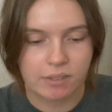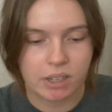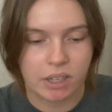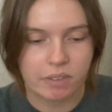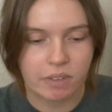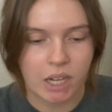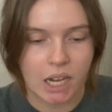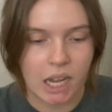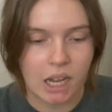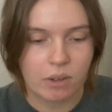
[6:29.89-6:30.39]

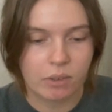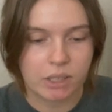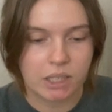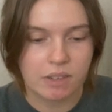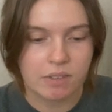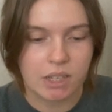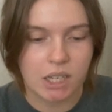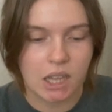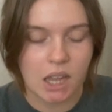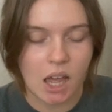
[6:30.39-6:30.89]
given out.
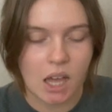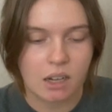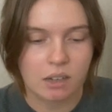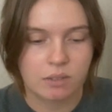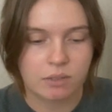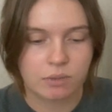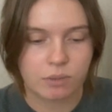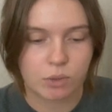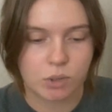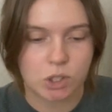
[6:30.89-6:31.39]
Given a lot
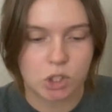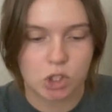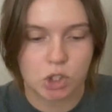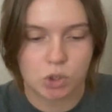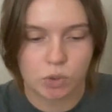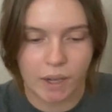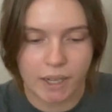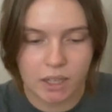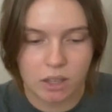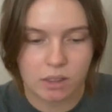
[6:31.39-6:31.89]
of
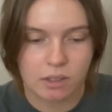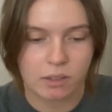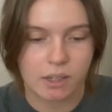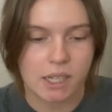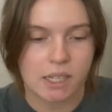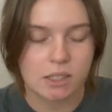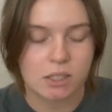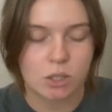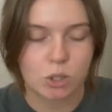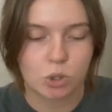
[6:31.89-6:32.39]
straight
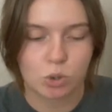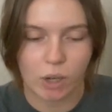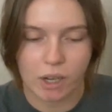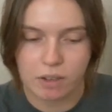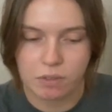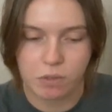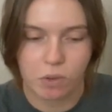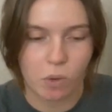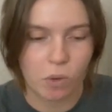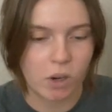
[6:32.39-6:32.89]
3s,
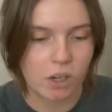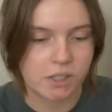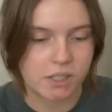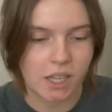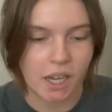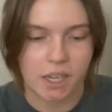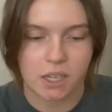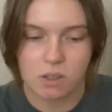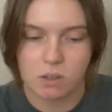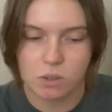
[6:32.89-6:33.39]
straight 4s.
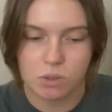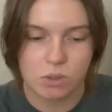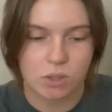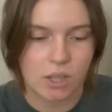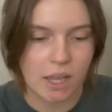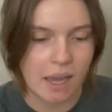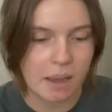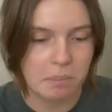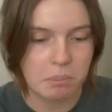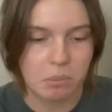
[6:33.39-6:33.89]
I use
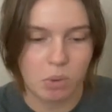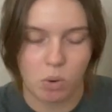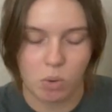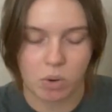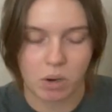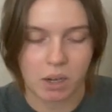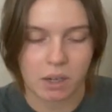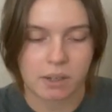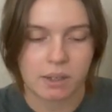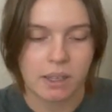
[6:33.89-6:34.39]
that
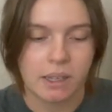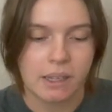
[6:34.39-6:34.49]
more,